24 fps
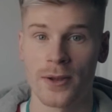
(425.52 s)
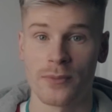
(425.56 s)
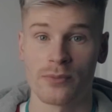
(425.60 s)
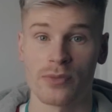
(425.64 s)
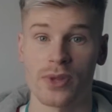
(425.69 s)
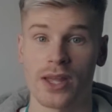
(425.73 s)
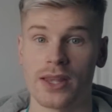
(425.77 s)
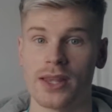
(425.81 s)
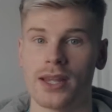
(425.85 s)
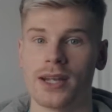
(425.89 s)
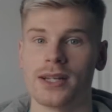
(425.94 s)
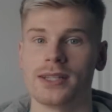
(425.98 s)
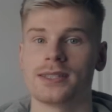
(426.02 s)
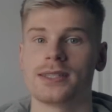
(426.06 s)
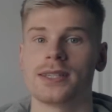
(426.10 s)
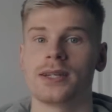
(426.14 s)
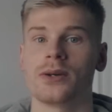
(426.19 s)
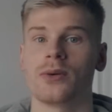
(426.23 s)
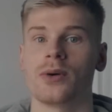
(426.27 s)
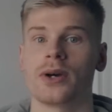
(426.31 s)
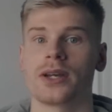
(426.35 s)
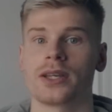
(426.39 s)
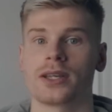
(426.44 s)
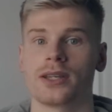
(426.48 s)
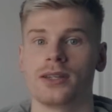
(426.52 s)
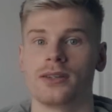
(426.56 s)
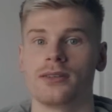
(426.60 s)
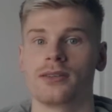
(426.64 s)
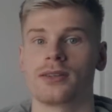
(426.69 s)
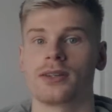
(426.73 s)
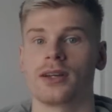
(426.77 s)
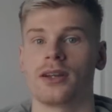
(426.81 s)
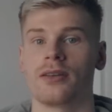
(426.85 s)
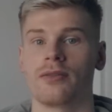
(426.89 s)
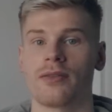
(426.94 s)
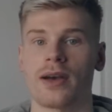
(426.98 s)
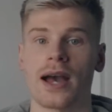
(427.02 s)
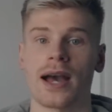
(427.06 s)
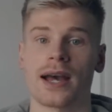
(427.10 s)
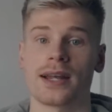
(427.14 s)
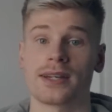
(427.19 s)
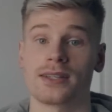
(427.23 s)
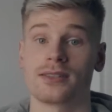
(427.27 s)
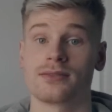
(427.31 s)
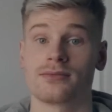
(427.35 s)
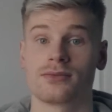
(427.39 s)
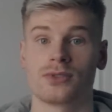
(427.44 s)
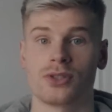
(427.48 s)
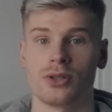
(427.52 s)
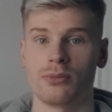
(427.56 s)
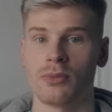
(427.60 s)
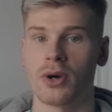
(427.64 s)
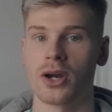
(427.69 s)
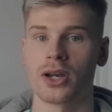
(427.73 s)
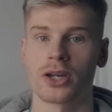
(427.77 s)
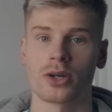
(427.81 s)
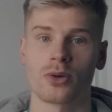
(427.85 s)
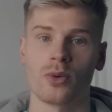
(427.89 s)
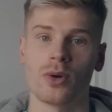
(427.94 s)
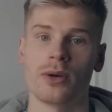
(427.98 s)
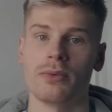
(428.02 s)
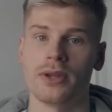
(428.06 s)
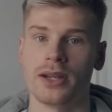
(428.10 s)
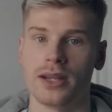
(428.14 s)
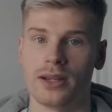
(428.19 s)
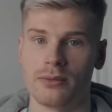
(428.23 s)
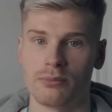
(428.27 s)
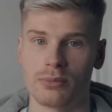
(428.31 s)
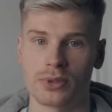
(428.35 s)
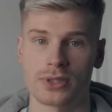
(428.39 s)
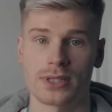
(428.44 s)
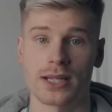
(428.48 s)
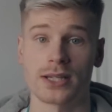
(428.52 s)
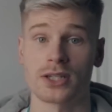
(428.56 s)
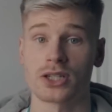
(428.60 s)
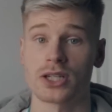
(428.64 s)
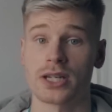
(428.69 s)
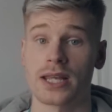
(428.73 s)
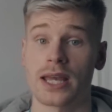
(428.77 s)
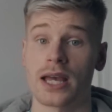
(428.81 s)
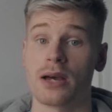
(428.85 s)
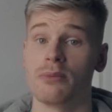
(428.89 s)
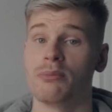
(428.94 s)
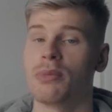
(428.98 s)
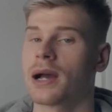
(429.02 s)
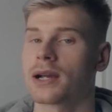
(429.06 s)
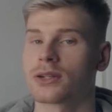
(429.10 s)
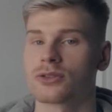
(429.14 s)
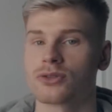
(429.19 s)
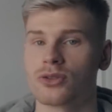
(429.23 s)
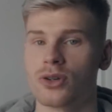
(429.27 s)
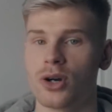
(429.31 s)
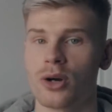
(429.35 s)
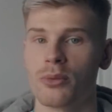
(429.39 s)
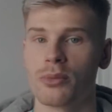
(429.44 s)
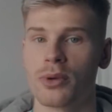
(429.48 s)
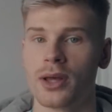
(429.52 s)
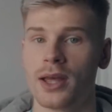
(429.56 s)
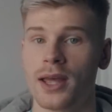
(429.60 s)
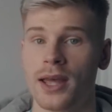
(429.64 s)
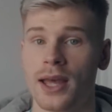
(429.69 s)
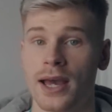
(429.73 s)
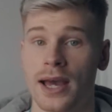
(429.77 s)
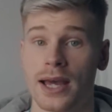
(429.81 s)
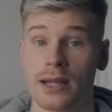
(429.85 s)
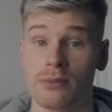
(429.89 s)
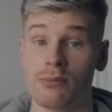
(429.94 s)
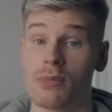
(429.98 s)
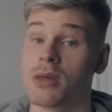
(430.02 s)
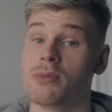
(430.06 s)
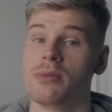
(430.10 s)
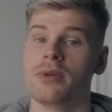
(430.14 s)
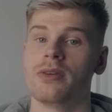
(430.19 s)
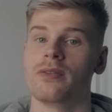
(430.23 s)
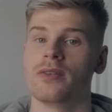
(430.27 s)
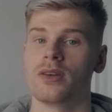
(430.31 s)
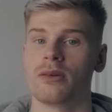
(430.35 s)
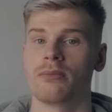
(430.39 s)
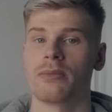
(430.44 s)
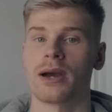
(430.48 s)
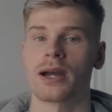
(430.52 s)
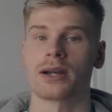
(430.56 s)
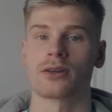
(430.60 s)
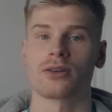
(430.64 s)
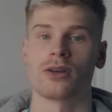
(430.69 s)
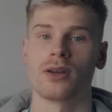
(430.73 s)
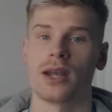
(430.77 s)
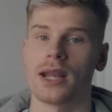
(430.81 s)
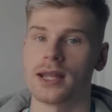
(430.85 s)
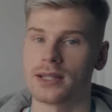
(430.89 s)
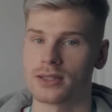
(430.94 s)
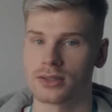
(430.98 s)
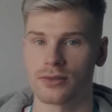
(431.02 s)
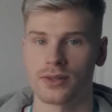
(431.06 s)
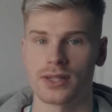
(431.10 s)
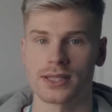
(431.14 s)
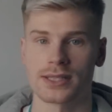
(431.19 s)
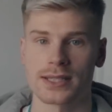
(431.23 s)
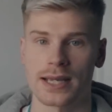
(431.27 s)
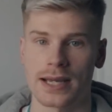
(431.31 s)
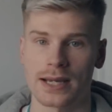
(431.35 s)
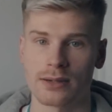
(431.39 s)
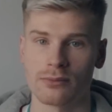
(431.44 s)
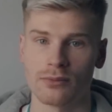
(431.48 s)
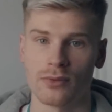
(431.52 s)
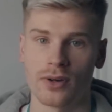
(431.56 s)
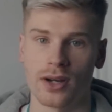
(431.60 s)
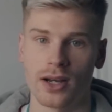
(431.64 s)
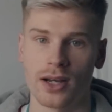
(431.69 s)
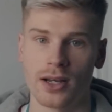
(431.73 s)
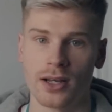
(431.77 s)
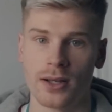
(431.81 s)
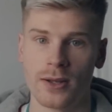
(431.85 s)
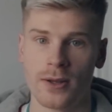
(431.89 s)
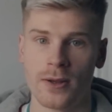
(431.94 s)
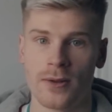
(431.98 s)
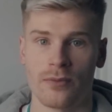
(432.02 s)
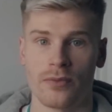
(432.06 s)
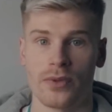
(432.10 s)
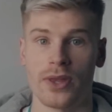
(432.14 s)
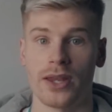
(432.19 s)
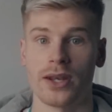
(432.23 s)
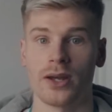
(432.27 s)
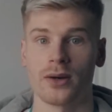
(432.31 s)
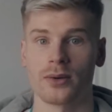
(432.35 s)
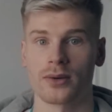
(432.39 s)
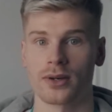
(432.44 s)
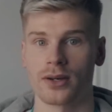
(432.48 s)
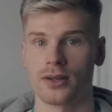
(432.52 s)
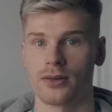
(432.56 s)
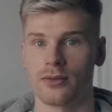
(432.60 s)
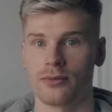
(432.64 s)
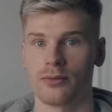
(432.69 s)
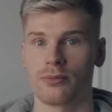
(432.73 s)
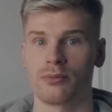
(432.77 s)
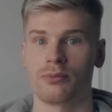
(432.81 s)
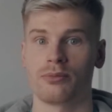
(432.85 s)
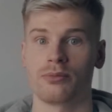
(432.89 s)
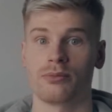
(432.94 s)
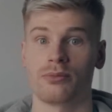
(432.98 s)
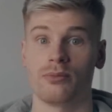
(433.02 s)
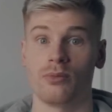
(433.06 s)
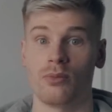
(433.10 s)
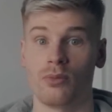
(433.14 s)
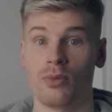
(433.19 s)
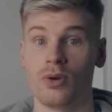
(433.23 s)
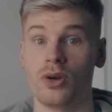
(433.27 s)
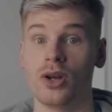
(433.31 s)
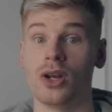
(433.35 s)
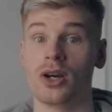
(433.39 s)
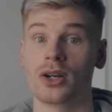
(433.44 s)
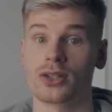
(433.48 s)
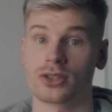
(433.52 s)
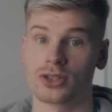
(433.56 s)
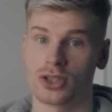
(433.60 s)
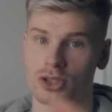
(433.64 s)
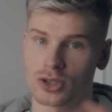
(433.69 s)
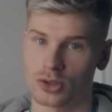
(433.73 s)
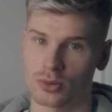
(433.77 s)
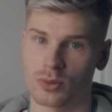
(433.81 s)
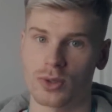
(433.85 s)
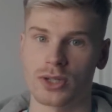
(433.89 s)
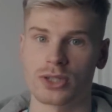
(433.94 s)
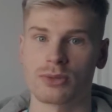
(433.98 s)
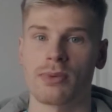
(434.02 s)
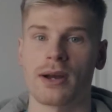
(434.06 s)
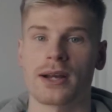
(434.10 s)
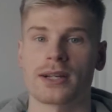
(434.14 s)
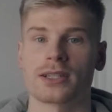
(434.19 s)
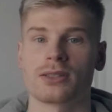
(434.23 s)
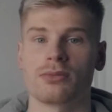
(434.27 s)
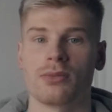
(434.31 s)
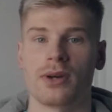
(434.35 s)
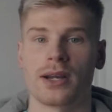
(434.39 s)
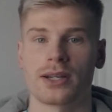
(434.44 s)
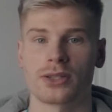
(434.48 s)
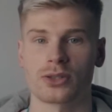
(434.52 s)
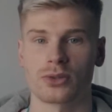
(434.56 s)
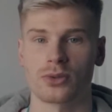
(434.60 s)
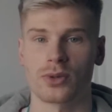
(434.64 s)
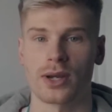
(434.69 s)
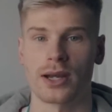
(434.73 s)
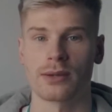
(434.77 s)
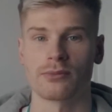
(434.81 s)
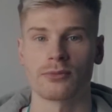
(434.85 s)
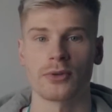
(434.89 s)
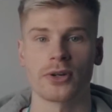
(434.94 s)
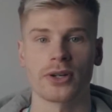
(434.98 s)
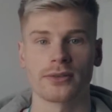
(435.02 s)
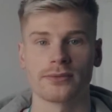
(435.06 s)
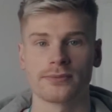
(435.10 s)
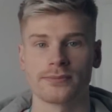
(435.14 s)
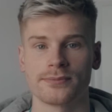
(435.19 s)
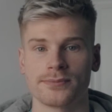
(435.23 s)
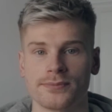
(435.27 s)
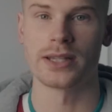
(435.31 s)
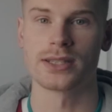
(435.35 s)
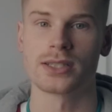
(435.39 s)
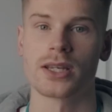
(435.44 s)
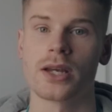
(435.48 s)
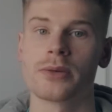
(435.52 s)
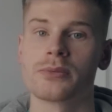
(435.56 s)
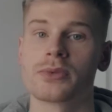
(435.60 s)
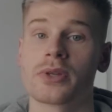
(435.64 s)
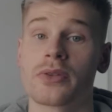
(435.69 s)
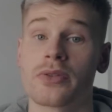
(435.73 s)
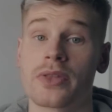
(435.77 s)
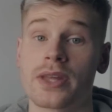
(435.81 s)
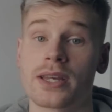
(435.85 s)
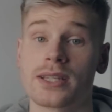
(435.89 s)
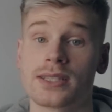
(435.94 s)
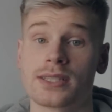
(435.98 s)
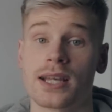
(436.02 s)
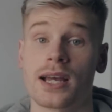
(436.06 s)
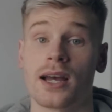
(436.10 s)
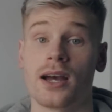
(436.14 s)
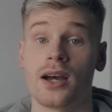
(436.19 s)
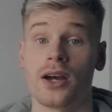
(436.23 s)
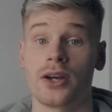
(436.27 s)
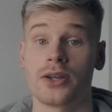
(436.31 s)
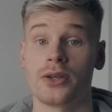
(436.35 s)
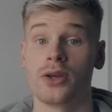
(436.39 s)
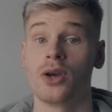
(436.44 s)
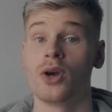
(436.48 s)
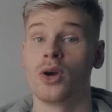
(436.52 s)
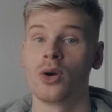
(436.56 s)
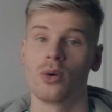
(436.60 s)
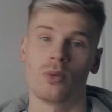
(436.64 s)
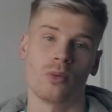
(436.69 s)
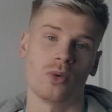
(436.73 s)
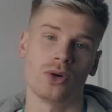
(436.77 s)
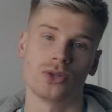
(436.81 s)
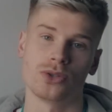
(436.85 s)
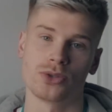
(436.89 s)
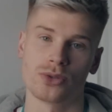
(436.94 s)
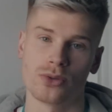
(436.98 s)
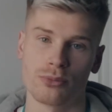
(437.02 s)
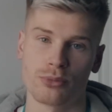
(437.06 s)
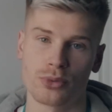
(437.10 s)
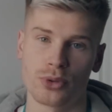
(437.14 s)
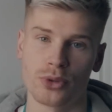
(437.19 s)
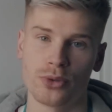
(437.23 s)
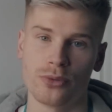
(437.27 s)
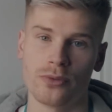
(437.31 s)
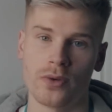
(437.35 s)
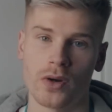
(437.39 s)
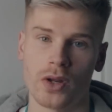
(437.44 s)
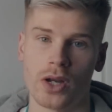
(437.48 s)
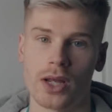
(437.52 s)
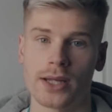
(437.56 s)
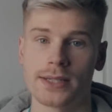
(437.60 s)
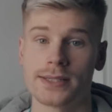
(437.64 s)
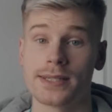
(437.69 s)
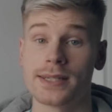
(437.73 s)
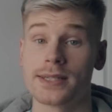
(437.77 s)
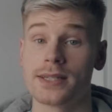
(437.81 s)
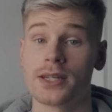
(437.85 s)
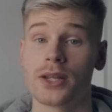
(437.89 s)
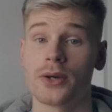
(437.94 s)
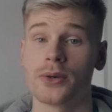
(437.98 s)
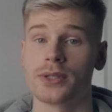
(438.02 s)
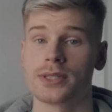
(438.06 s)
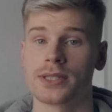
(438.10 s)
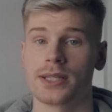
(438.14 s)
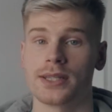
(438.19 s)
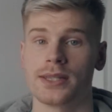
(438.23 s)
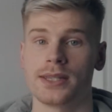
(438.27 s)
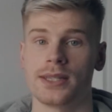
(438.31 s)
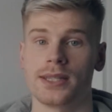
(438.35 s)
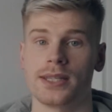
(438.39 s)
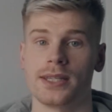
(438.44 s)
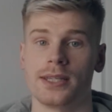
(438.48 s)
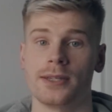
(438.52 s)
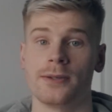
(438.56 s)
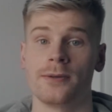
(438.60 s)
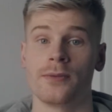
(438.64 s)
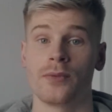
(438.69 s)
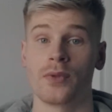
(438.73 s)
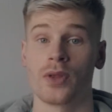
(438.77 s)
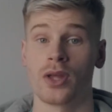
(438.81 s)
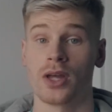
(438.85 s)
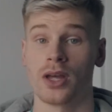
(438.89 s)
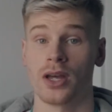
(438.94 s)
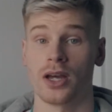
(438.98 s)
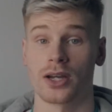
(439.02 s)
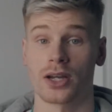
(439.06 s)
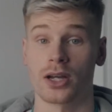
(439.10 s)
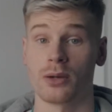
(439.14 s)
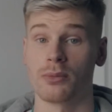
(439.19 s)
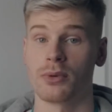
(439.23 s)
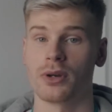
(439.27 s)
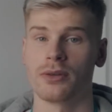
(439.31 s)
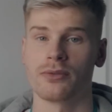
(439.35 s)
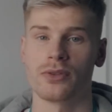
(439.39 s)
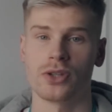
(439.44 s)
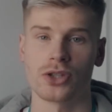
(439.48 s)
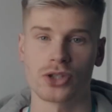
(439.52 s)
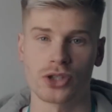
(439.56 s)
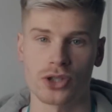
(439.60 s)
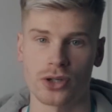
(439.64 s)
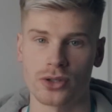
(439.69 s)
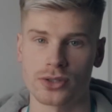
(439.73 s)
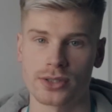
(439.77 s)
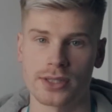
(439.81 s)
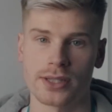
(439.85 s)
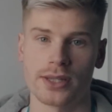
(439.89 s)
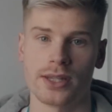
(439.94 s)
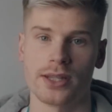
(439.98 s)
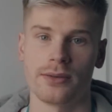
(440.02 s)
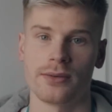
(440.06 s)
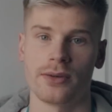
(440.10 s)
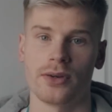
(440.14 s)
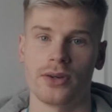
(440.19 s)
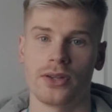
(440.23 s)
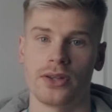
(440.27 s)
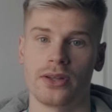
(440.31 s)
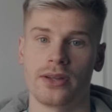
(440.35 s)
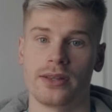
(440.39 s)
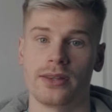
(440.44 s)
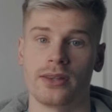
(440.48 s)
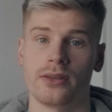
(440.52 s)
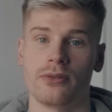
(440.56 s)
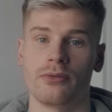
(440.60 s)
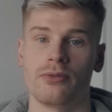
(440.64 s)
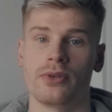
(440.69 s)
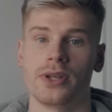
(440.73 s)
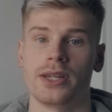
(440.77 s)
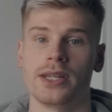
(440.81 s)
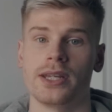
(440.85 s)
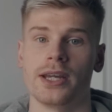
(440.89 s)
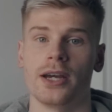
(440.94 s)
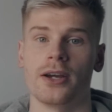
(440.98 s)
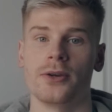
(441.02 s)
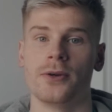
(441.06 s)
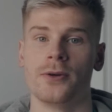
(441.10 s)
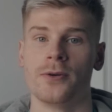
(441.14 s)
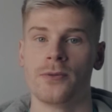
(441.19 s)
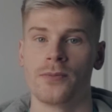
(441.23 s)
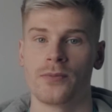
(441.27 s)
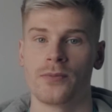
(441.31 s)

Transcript: And then until I can kind of add to my equipment and potentially get a backdrop and maybe even a macro lens for this camera, then I'll kind of look to switch back to my actual camera. In terms of things that I want to improve on, I did notice in a couple of the shots in the video,